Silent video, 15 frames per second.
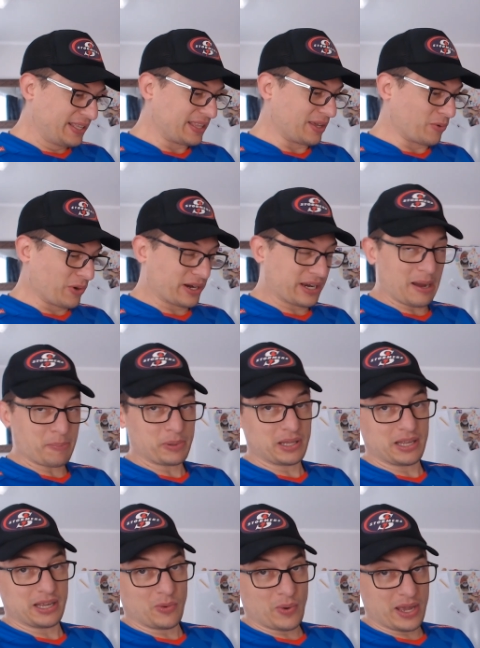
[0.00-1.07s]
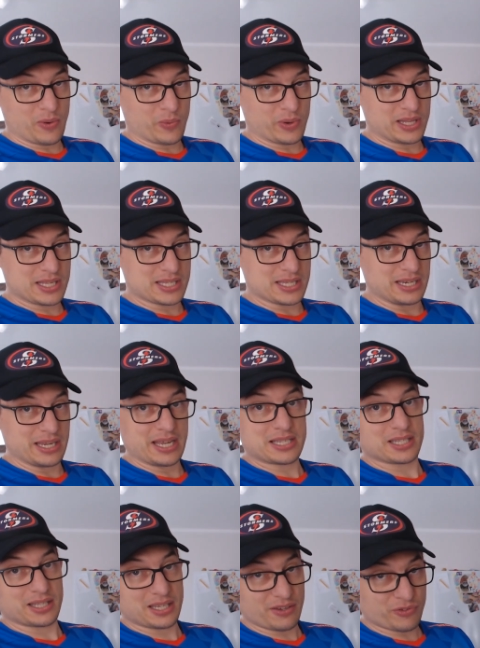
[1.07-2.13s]
There were a couple of away wins in
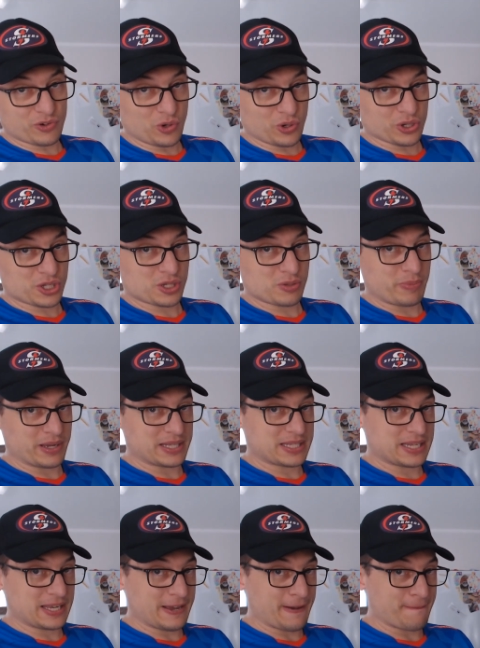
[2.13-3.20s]
Italy, of course, but